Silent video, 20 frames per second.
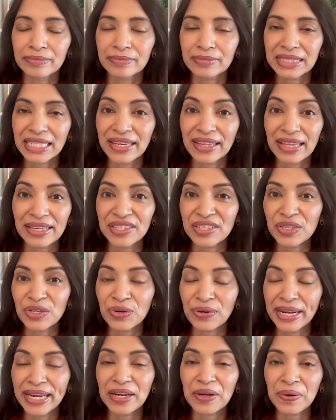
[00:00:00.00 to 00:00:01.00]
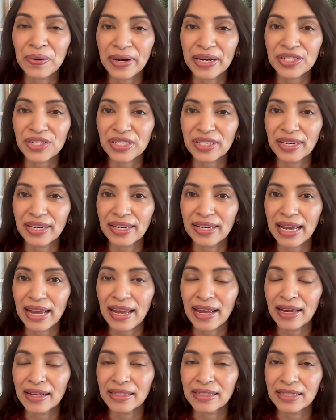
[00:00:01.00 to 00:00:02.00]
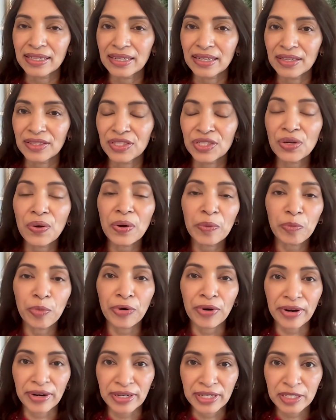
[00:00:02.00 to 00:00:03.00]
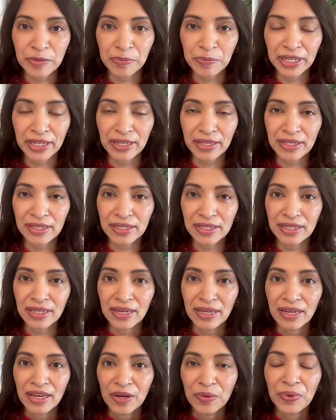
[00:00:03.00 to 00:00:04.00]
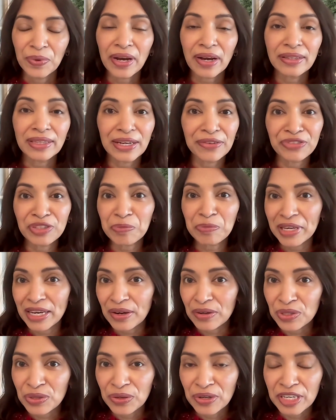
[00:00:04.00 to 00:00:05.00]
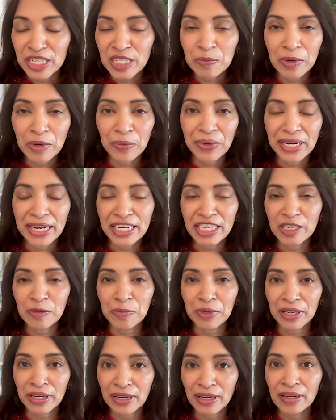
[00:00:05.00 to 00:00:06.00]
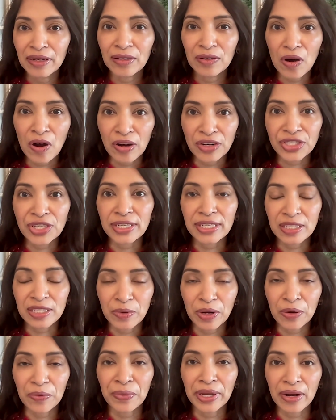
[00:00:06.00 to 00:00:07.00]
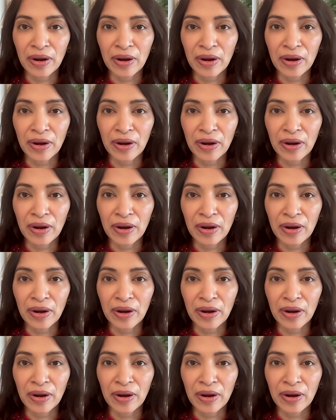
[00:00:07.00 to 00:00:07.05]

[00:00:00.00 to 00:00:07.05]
Yeah, that's a great question, and so important, because we all love to be outdoors, but we need to be cautious when we